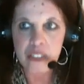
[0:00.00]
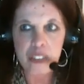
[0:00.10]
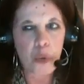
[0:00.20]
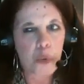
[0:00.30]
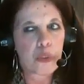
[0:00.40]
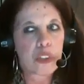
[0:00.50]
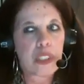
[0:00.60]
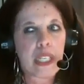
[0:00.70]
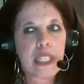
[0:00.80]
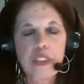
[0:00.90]
So
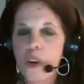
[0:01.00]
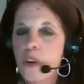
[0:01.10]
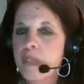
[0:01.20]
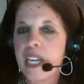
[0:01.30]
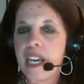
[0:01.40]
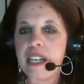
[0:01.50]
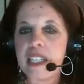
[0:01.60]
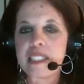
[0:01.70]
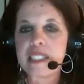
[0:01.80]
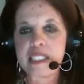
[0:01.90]
he told me that, and
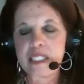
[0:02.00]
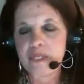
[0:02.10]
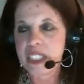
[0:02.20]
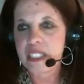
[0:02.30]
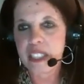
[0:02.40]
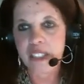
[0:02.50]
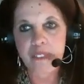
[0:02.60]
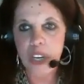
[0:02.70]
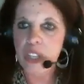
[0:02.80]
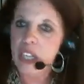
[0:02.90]
I said to myself,
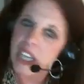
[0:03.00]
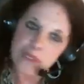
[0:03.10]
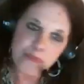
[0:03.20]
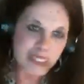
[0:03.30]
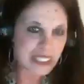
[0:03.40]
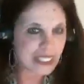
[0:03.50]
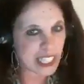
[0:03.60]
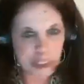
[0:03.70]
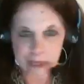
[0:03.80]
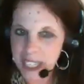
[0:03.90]
okay,
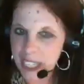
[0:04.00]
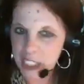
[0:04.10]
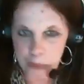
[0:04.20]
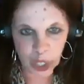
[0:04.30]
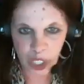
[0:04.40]
there's my next book.